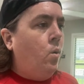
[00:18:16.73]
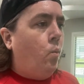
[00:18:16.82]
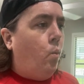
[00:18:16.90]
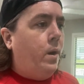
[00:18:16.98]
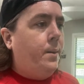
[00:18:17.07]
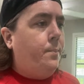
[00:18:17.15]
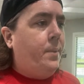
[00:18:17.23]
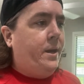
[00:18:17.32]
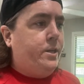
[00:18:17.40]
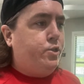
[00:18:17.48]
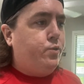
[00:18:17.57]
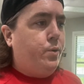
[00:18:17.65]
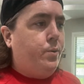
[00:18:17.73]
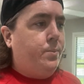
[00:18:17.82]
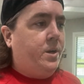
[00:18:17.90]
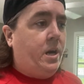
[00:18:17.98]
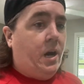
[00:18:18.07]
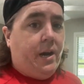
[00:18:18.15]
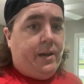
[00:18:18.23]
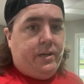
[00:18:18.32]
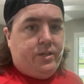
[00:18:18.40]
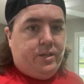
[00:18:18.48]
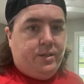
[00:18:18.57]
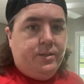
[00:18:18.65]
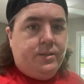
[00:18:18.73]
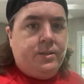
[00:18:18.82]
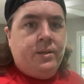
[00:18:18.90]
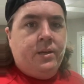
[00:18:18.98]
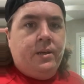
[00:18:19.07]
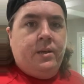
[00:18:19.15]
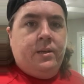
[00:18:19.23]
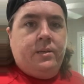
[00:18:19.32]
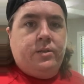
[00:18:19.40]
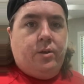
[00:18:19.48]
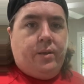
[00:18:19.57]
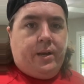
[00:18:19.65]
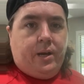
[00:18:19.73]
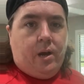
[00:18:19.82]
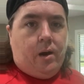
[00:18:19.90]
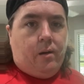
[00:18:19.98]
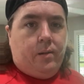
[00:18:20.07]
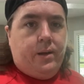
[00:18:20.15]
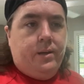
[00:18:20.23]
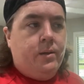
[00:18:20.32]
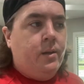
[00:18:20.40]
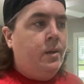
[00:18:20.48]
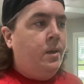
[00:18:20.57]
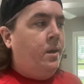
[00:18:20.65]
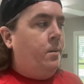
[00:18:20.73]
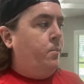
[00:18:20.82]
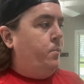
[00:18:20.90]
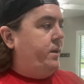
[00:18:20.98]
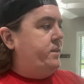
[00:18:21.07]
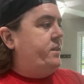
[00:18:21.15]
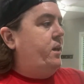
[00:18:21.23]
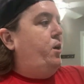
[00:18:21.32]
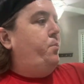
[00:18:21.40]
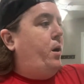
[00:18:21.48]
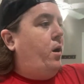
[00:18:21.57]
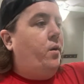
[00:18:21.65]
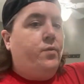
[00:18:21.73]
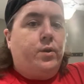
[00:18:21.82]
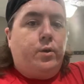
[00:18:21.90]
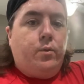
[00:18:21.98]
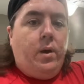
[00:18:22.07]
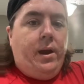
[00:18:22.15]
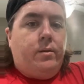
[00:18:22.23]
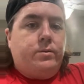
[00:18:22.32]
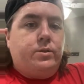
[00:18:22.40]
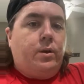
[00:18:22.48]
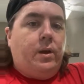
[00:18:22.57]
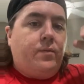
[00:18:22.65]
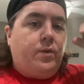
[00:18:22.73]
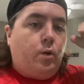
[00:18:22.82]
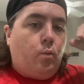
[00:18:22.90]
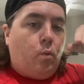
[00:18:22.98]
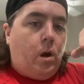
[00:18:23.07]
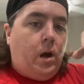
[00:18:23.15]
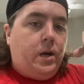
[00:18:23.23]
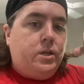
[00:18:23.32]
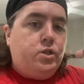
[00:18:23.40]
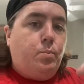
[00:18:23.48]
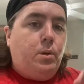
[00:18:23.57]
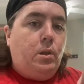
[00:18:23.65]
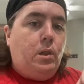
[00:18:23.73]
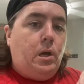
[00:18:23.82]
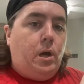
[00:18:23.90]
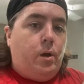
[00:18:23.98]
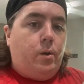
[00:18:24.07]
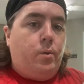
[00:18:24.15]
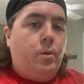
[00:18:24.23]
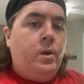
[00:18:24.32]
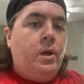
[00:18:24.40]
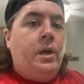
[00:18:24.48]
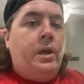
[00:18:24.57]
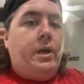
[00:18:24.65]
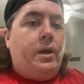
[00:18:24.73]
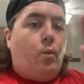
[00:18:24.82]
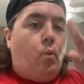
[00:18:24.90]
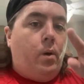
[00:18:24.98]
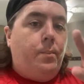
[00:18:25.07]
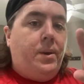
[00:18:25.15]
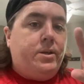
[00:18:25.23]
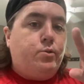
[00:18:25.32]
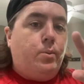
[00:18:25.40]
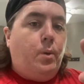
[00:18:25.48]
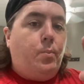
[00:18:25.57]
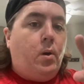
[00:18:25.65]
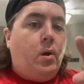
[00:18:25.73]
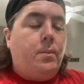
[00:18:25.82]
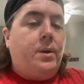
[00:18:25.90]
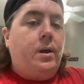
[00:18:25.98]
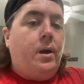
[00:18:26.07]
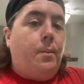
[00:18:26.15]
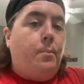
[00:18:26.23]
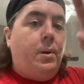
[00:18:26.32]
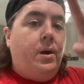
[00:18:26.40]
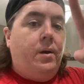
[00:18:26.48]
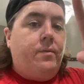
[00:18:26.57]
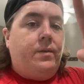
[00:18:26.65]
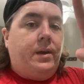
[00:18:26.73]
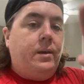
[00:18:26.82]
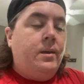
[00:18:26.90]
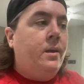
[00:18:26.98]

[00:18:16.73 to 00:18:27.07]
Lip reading: 1-bedroom cottages, so they call it, but it's up off the ground. So you have a garage below and a 1-bedroom apartment above it.